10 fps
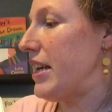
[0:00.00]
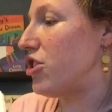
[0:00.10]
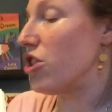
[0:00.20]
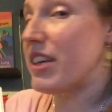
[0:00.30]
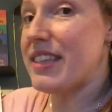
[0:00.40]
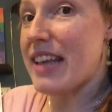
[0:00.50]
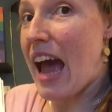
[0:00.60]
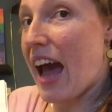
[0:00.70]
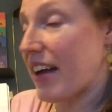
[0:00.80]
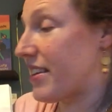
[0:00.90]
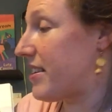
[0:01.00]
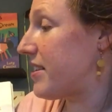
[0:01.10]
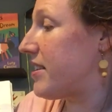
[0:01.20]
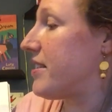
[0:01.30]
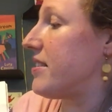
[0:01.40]
he took his
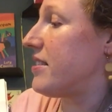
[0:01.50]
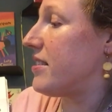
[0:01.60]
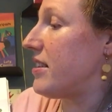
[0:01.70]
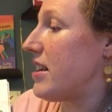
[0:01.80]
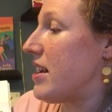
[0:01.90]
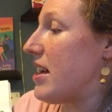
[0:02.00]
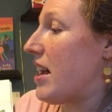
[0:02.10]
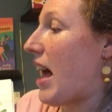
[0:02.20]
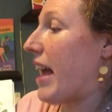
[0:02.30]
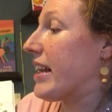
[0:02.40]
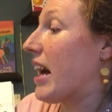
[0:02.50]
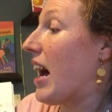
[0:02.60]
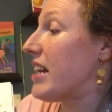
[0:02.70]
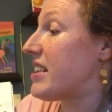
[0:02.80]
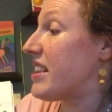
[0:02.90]
axe and
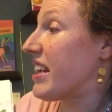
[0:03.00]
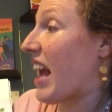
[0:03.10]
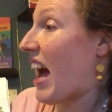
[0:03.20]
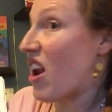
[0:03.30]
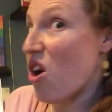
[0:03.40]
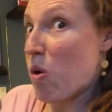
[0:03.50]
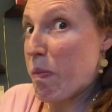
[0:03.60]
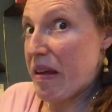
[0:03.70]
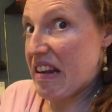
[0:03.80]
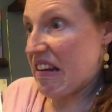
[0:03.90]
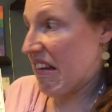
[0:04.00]
cut the cat open.